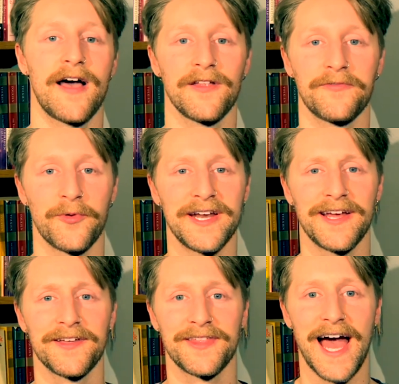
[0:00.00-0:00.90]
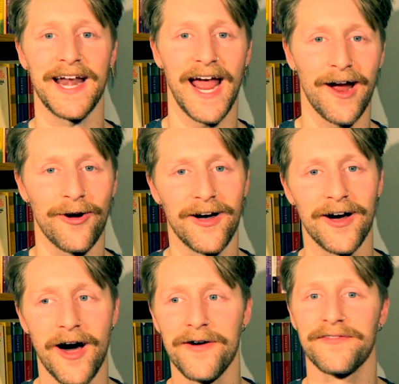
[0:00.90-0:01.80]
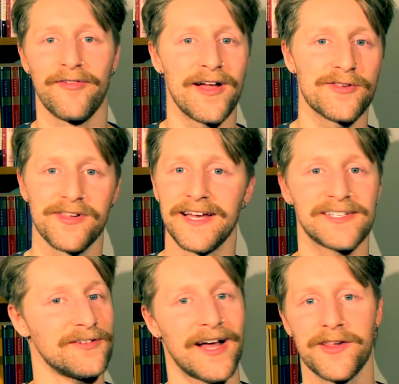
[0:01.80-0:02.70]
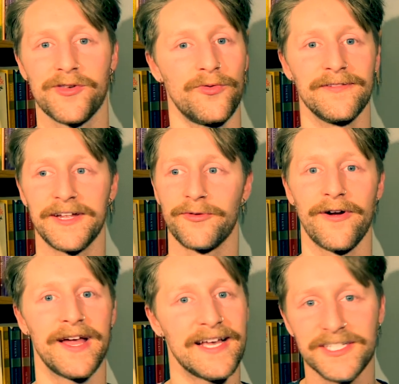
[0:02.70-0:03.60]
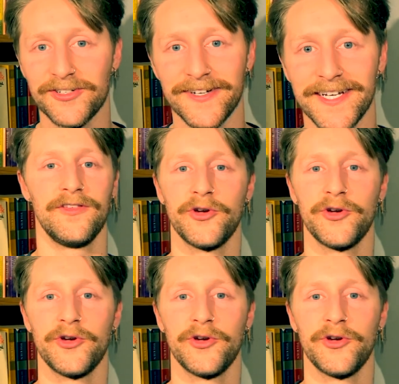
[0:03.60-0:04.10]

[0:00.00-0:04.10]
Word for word: I love reading that era of French intellectual literary history.